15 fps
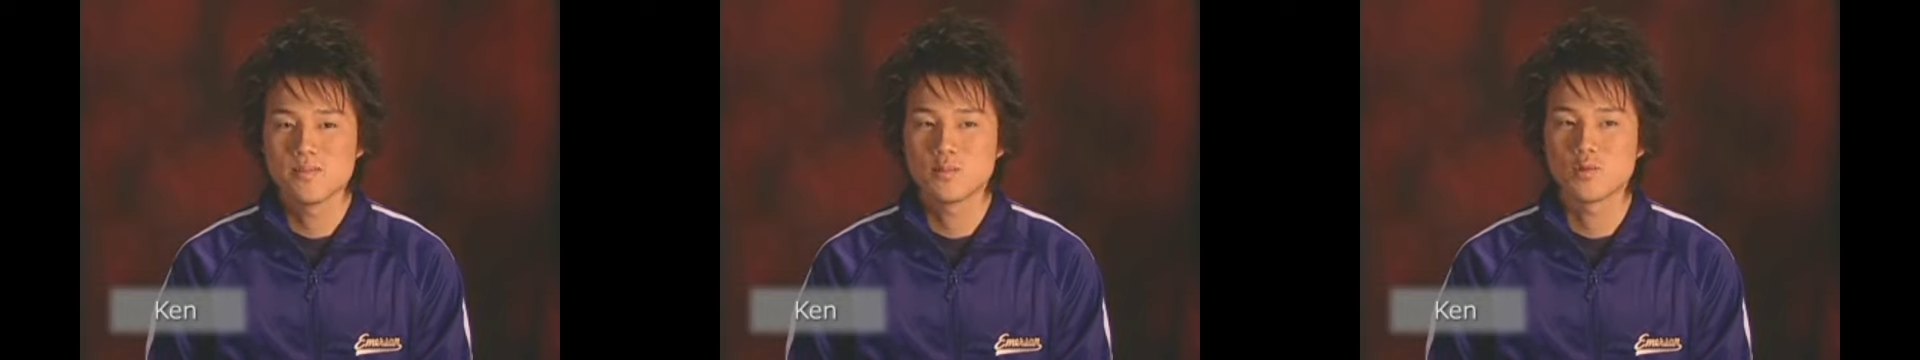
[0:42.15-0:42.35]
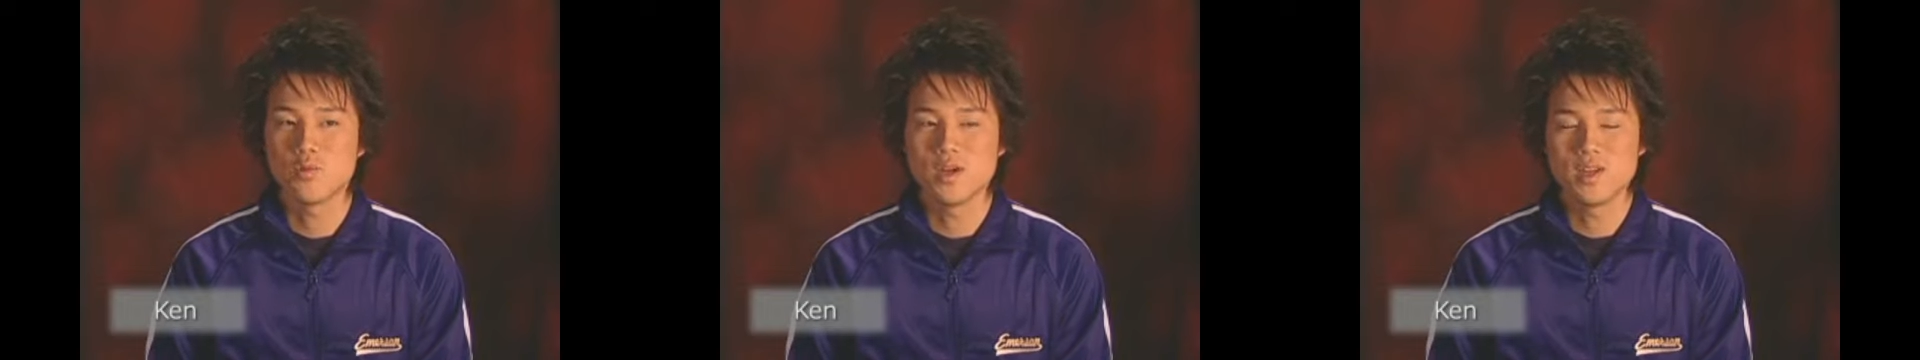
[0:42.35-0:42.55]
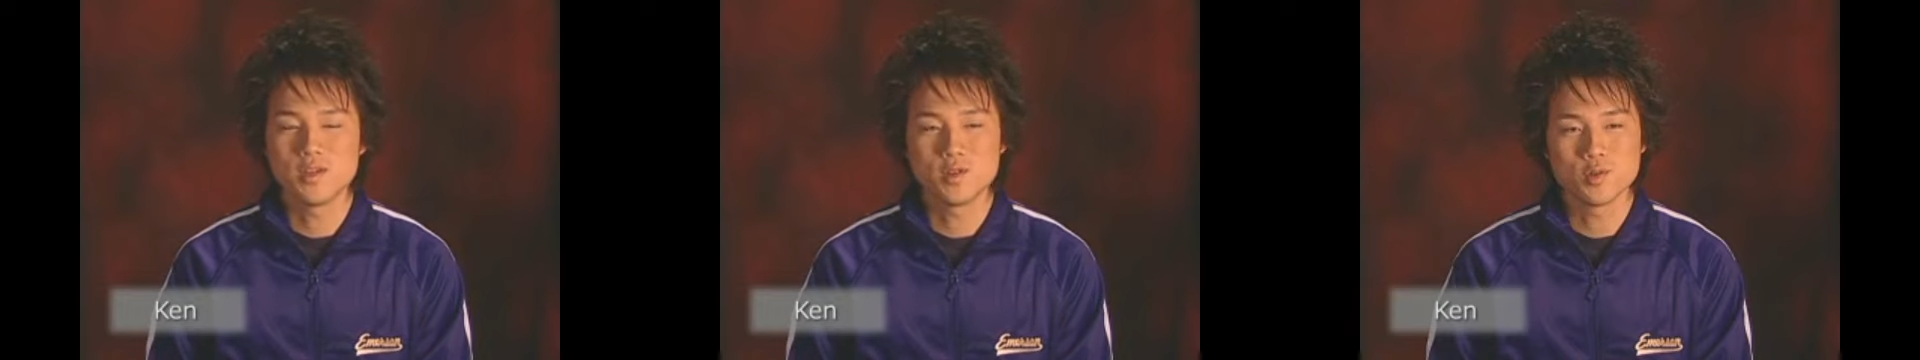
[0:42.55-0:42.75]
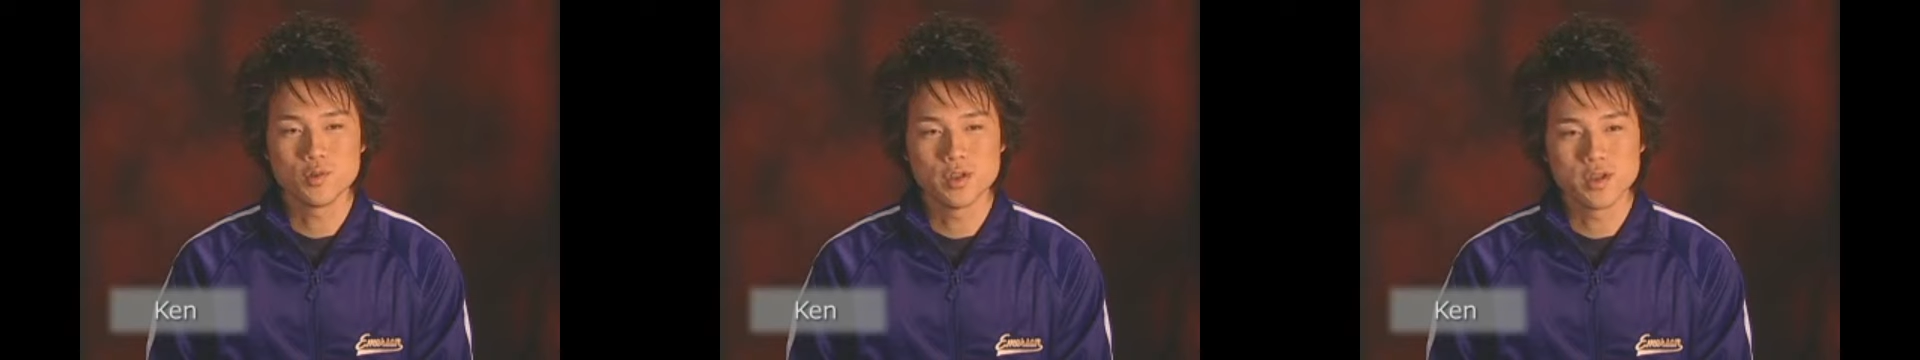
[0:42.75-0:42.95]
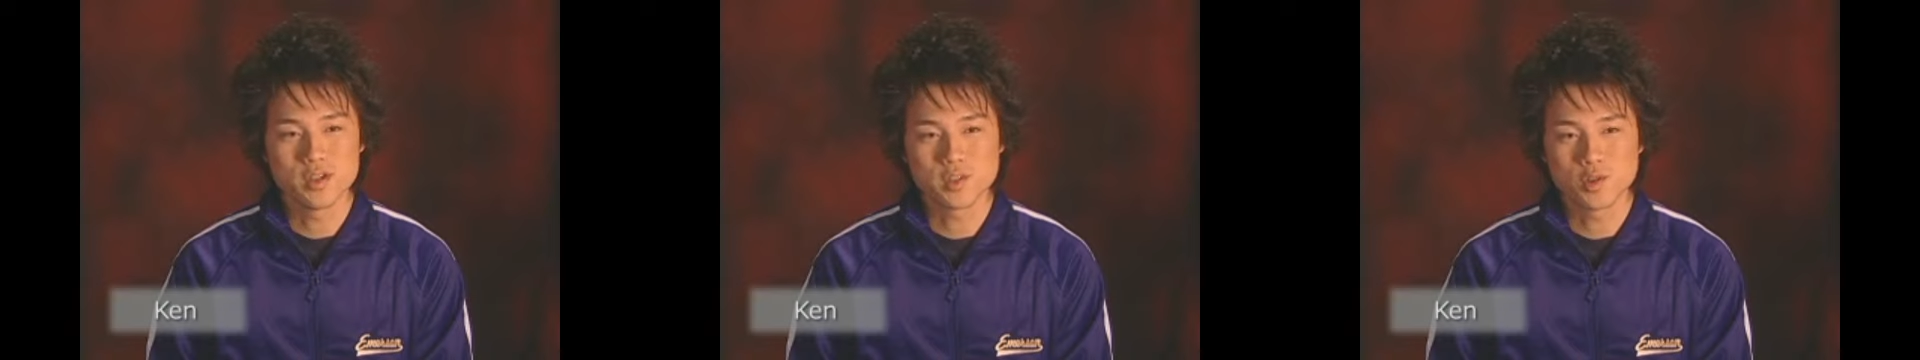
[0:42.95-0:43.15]
22
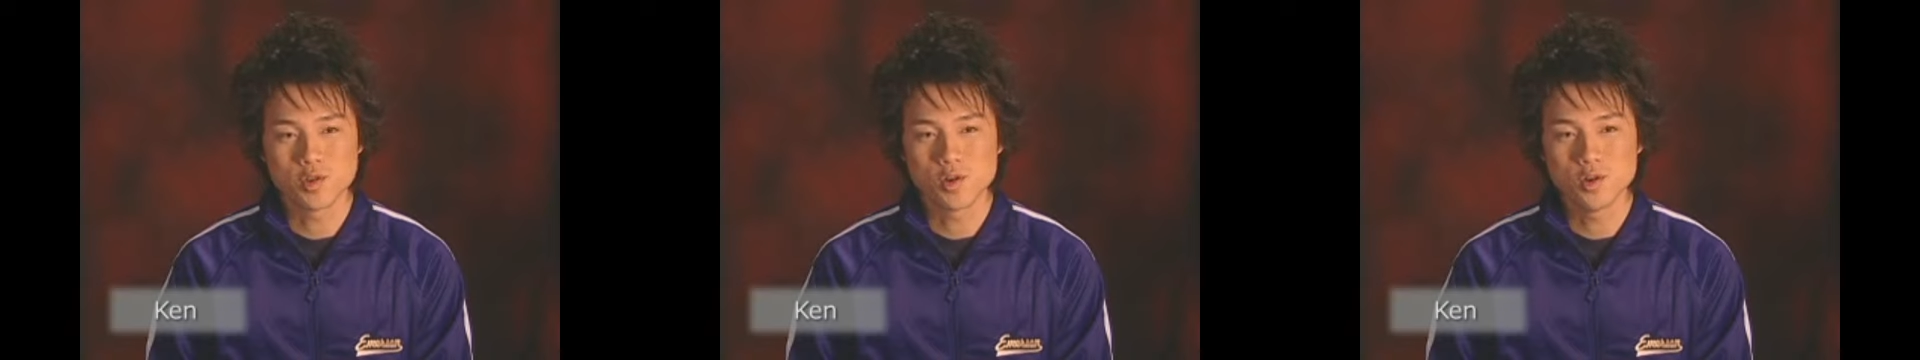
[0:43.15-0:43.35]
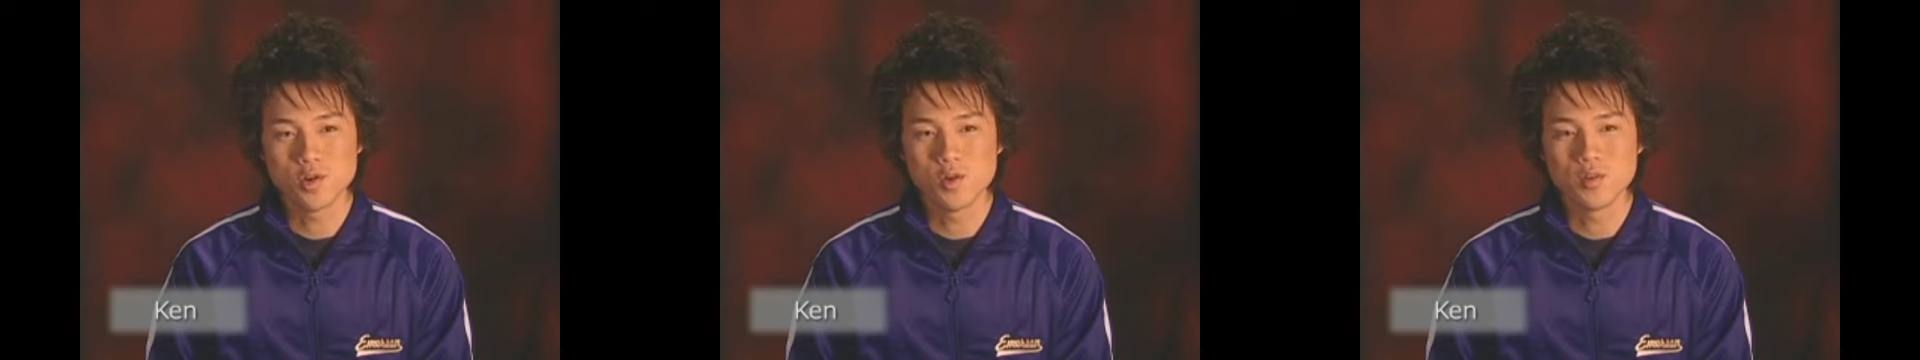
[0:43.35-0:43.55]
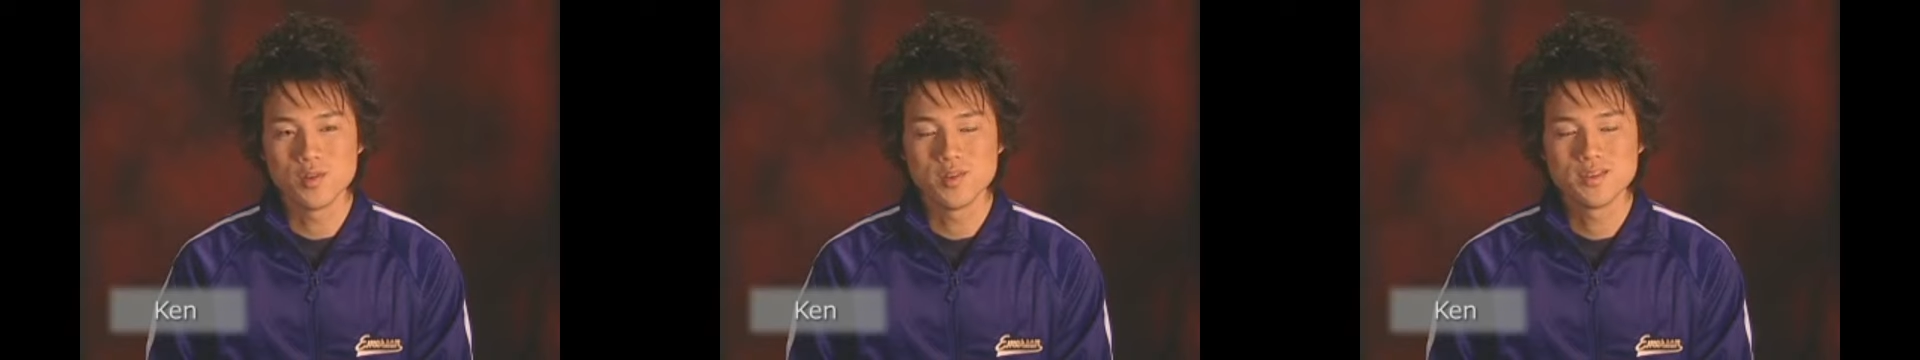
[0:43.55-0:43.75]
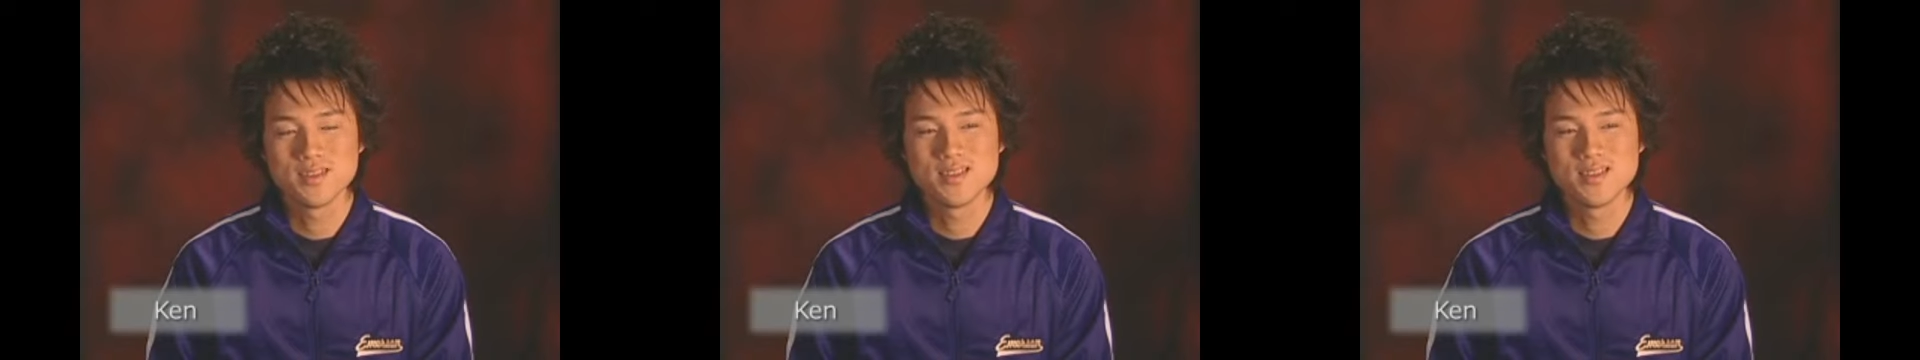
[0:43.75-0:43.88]
years old.